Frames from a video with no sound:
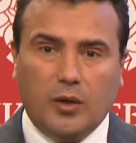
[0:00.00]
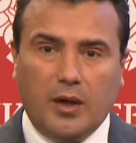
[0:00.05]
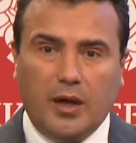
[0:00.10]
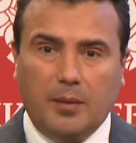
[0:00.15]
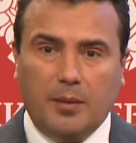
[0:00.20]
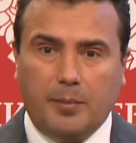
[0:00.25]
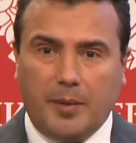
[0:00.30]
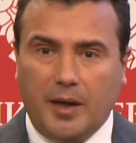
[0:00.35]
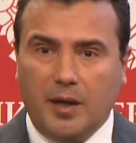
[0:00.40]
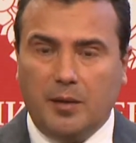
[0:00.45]

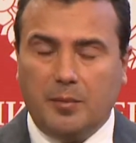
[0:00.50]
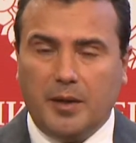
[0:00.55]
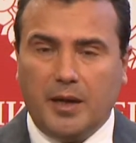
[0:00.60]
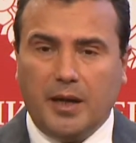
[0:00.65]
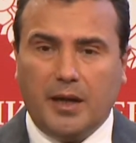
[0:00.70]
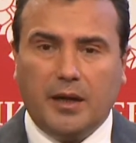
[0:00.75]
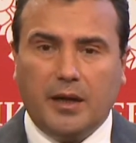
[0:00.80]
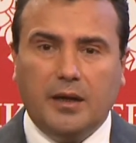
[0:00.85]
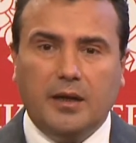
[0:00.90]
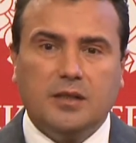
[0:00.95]

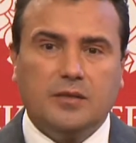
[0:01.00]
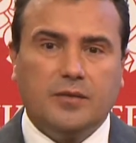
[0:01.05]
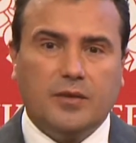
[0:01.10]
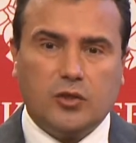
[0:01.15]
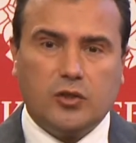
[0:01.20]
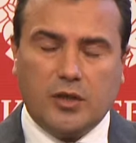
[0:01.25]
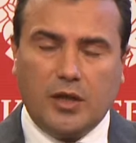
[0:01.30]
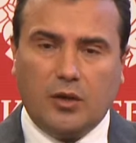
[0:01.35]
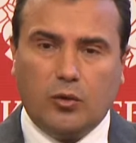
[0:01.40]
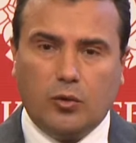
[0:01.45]
We
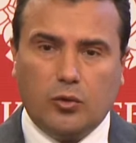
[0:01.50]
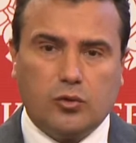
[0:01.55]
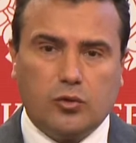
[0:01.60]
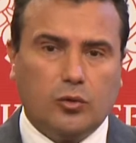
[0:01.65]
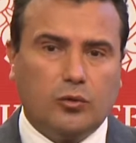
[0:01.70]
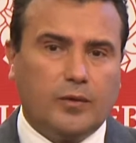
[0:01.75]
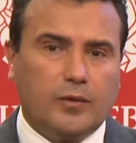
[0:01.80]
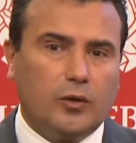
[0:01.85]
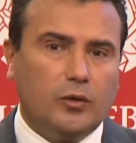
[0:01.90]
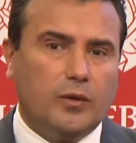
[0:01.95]

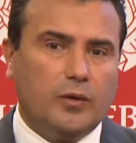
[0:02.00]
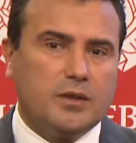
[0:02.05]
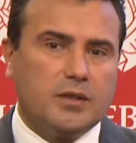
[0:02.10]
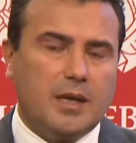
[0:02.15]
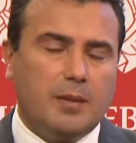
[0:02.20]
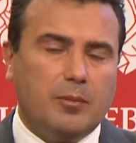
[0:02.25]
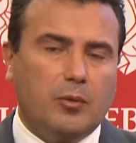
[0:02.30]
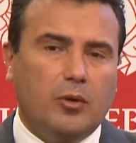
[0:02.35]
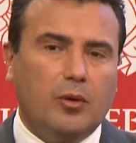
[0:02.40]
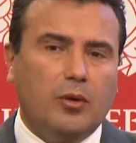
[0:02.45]
have the
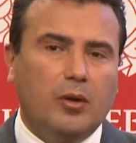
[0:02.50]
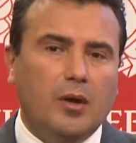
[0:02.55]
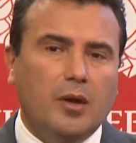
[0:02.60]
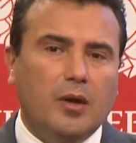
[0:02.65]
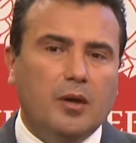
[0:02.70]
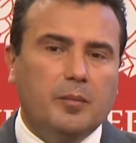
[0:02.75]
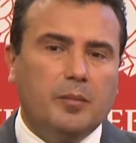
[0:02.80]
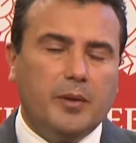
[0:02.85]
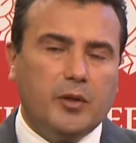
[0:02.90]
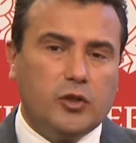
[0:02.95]
report, but this
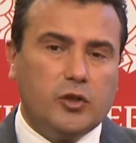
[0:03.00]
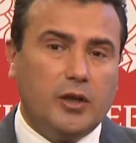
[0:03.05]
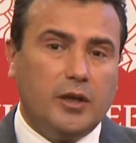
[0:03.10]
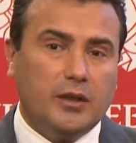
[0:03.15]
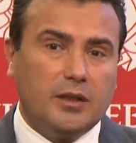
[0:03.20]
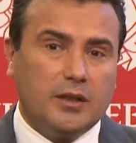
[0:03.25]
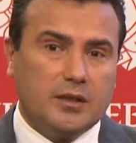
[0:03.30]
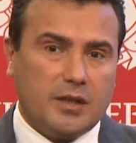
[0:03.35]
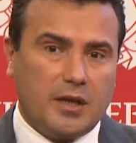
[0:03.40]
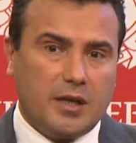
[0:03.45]
is only the
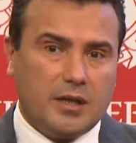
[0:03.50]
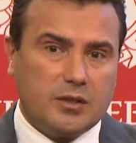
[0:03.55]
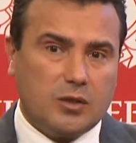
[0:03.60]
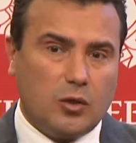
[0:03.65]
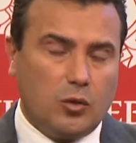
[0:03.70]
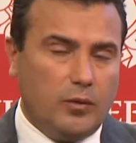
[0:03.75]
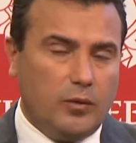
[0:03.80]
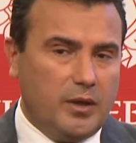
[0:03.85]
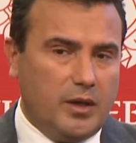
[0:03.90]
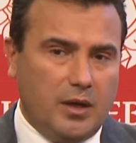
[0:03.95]

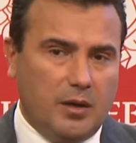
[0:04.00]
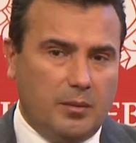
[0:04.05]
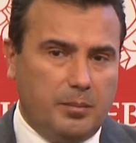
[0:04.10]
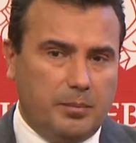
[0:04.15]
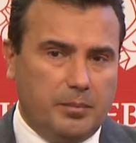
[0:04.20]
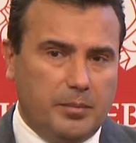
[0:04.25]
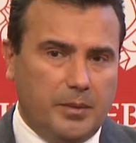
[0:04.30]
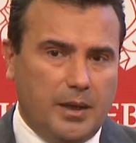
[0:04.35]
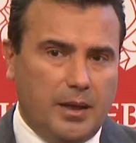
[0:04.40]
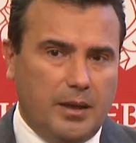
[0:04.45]
preliminary
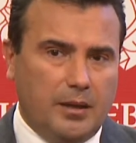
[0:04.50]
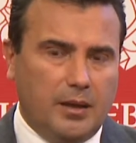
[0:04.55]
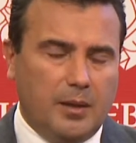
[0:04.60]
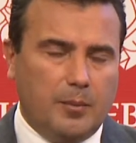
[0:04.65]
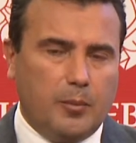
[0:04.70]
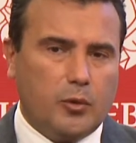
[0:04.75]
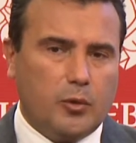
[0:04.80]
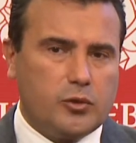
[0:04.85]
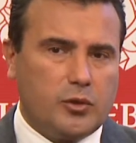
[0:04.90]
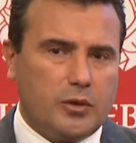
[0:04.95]
report
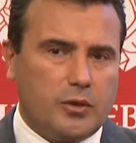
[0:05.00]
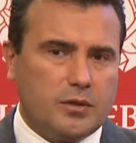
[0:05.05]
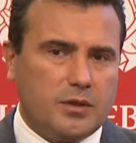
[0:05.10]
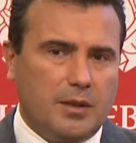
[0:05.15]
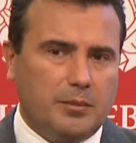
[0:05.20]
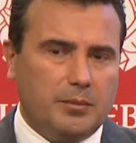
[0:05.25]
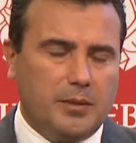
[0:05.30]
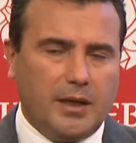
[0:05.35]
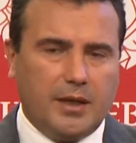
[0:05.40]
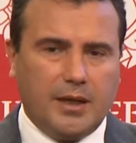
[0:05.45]

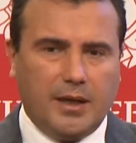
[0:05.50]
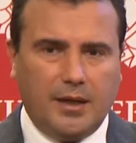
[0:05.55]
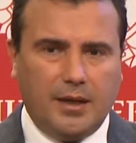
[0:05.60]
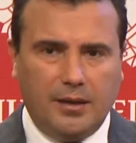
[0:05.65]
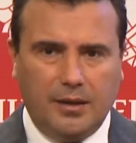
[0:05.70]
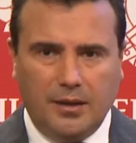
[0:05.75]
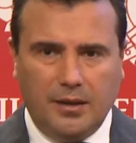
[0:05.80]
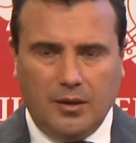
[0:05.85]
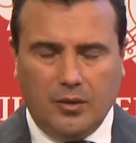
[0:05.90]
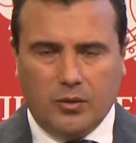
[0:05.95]
that
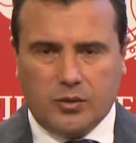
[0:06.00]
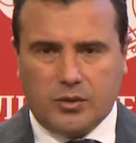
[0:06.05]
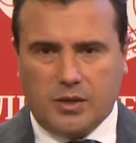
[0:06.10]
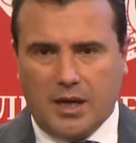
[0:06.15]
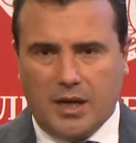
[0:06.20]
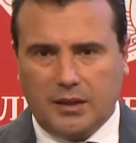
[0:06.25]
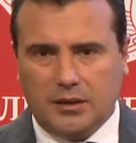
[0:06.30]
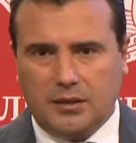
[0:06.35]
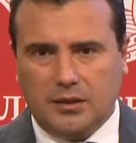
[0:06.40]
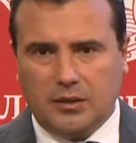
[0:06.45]
defines
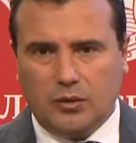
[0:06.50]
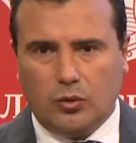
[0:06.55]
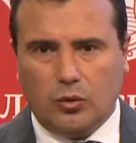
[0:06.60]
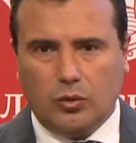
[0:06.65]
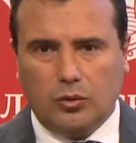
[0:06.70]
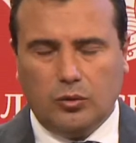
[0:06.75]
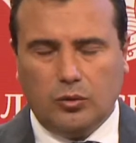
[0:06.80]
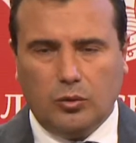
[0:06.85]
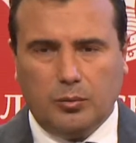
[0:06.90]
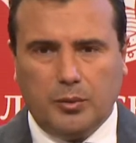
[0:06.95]
the
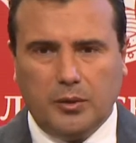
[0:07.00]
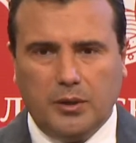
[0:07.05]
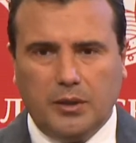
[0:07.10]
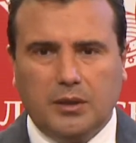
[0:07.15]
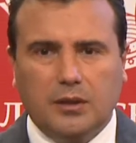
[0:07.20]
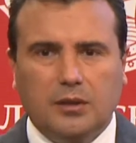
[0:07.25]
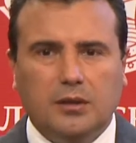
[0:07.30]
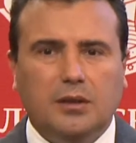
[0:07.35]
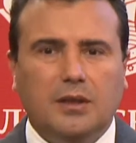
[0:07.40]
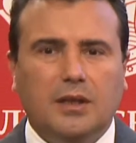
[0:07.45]
causes for the
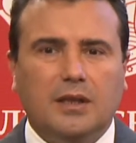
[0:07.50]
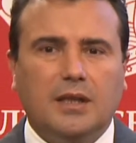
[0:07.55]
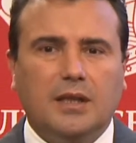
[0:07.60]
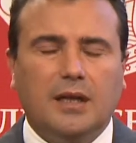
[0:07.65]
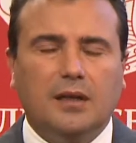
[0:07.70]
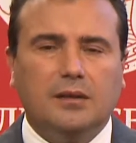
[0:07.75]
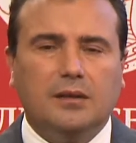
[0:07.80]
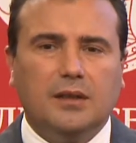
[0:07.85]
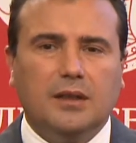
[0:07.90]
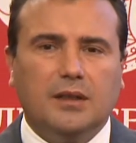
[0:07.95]
fire.
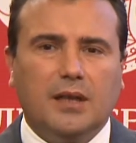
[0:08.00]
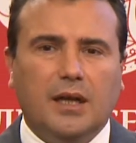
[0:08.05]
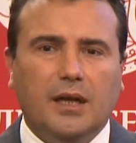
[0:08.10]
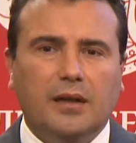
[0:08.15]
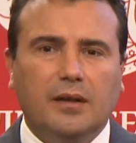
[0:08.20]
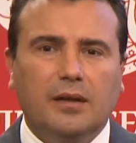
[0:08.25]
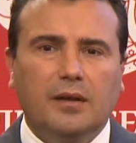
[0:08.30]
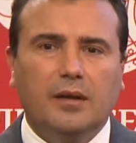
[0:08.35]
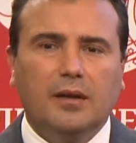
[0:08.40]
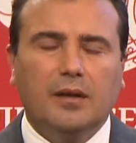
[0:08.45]

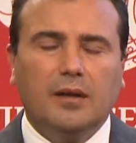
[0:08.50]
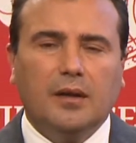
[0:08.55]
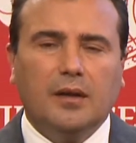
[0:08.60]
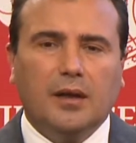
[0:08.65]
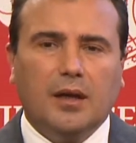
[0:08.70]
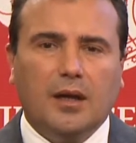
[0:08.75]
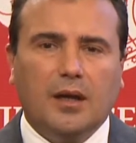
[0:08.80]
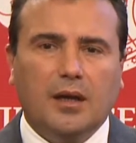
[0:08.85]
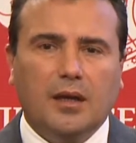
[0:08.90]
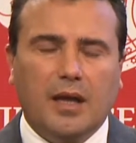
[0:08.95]
And I
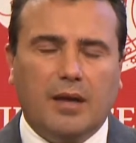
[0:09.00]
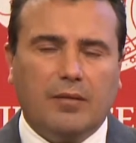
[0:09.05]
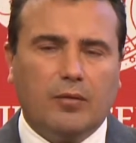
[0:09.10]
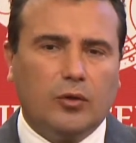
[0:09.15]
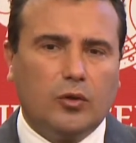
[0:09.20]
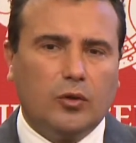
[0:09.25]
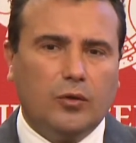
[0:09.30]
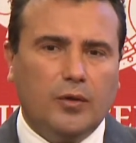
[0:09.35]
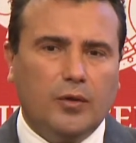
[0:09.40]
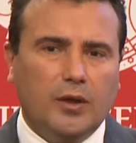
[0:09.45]
know
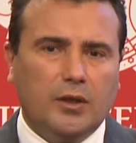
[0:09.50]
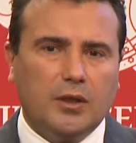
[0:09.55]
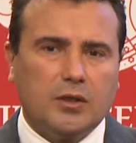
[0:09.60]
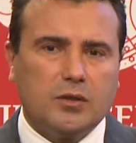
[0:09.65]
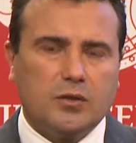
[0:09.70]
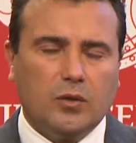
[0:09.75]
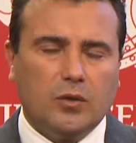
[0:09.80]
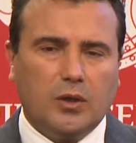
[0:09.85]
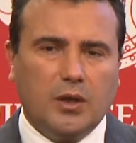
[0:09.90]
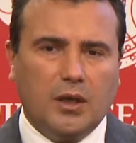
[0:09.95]
that
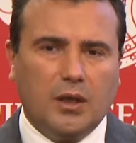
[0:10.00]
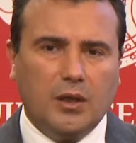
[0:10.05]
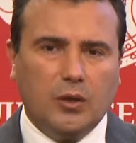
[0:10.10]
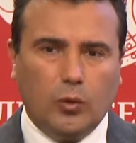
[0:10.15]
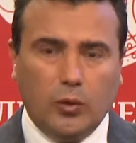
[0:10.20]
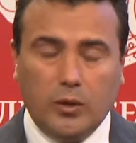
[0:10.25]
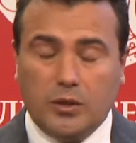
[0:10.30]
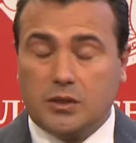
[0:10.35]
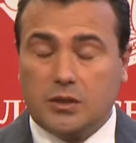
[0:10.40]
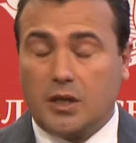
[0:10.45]
the
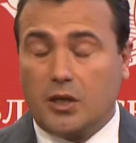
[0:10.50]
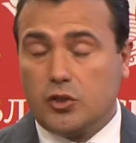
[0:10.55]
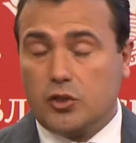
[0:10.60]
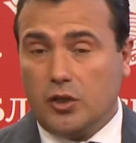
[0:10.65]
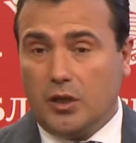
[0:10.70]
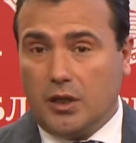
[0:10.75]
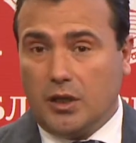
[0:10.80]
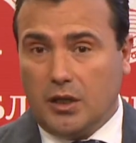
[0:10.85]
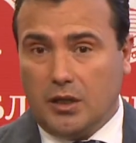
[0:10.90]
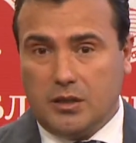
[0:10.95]
additional
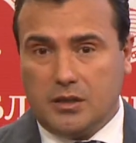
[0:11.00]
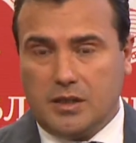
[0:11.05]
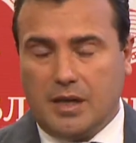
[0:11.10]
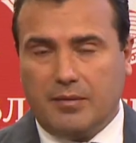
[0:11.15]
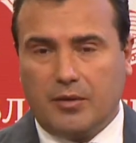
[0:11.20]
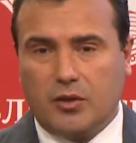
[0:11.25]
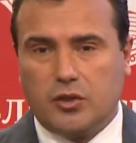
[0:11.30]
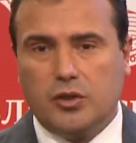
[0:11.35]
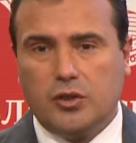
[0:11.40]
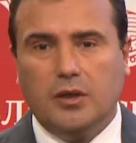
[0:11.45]
details will
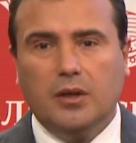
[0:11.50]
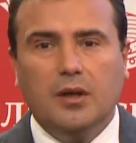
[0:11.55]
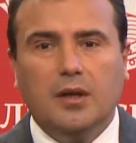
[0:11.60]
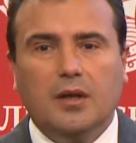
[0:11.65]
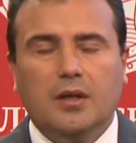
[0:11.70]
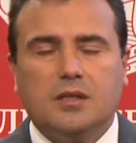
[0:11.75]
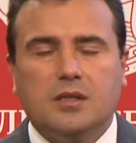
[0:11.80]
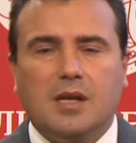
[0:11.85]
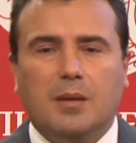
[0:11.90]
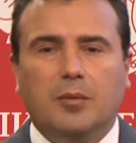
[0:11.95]
be
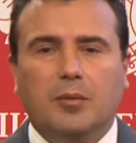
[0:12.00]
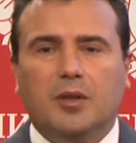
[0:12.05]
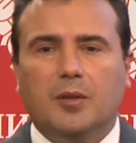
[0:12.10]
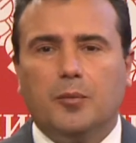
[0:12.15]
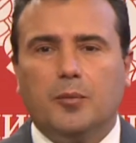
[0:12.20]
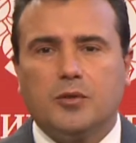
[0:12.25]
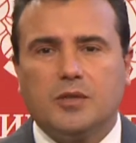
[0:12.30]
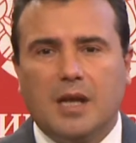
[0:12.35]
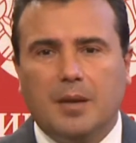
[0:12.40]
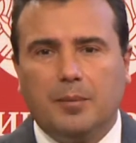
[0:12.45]

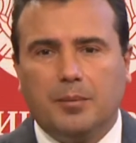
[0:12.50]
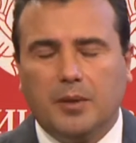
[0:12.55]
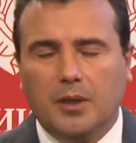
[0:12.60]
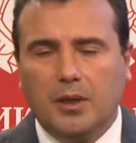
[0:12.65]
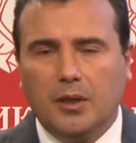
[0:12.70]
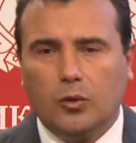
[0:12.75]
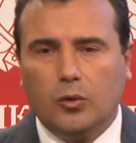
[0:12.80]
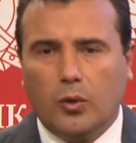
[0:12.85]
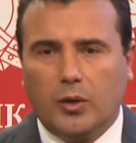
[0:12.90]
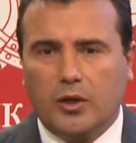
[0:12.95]
investigated by
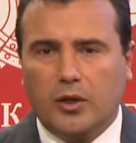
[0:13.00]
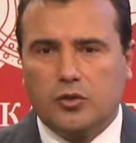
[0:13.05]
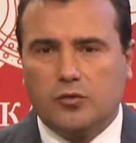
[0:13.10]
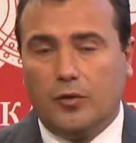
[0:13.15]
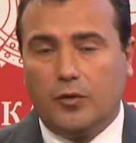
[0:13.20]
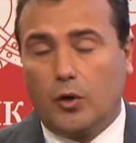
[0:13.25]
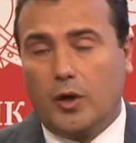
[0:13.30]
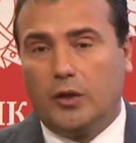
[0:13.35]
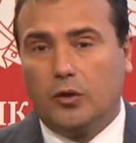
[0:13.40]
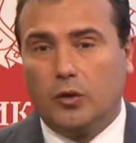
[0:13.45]
the public
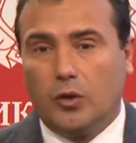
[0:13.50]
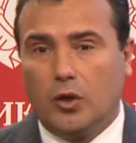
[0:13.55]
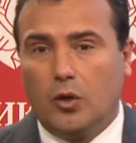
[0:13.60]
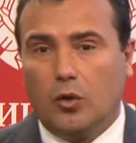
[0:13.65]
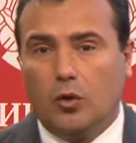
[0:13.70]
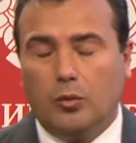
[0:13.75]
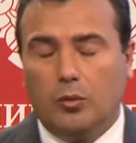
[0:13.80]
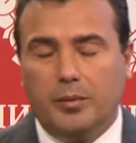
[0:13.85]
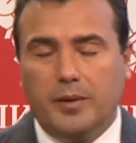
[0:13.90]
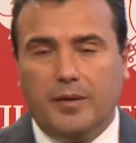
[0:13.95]

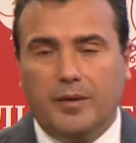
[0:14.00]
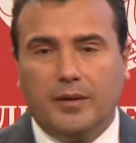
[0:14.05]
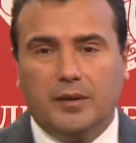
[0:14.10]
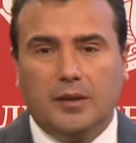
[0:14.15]
prosecution,